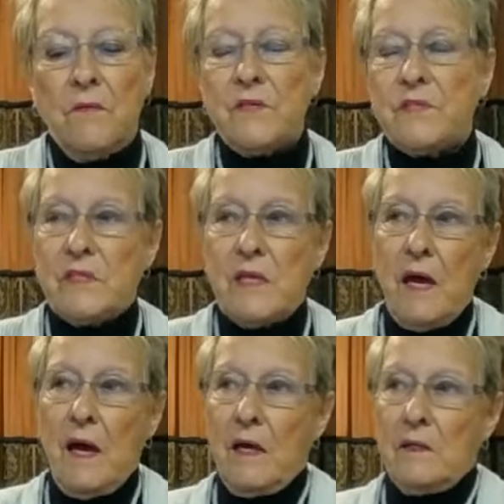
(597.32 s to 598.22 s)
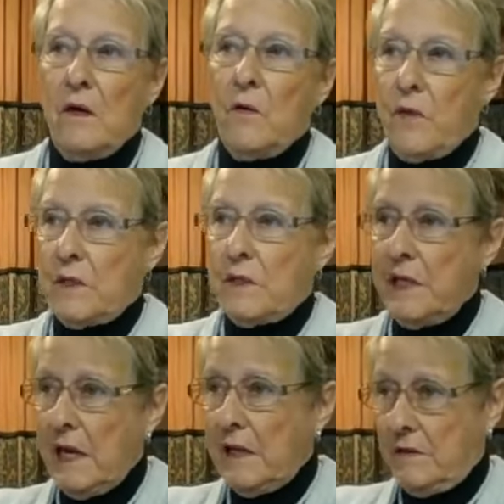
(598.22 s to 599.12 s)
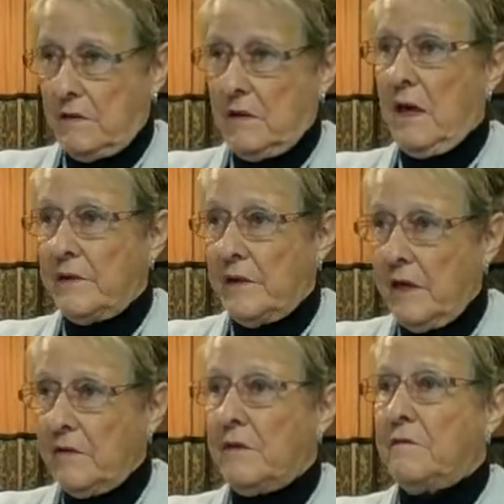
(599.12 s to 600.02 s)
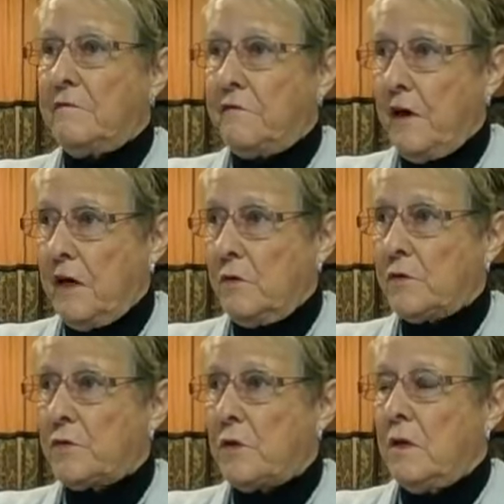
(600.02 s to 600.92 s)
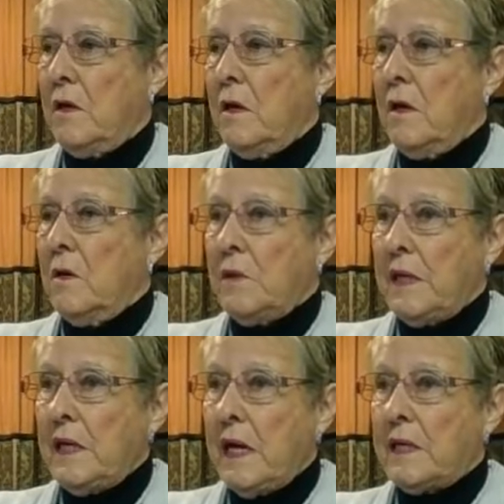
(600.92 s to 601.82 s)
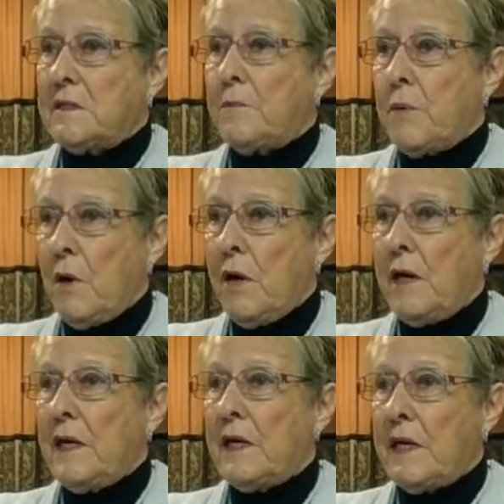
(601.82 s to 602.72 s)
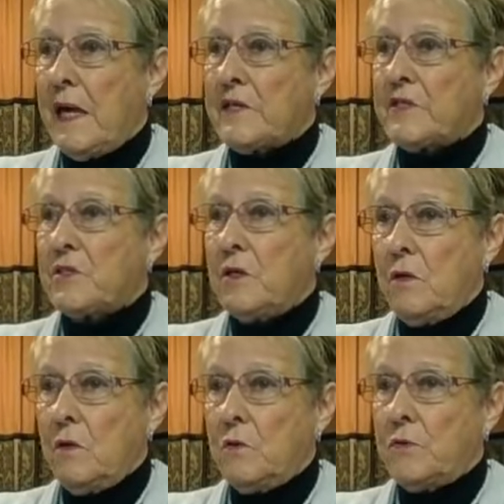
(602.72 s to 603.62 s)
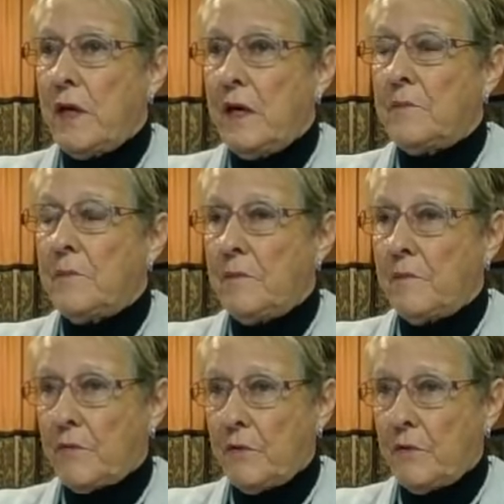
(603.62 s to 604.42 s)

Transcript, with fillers: this is how I know that Nathan, how Nathan felt when he had to pray and ask the Lord to help him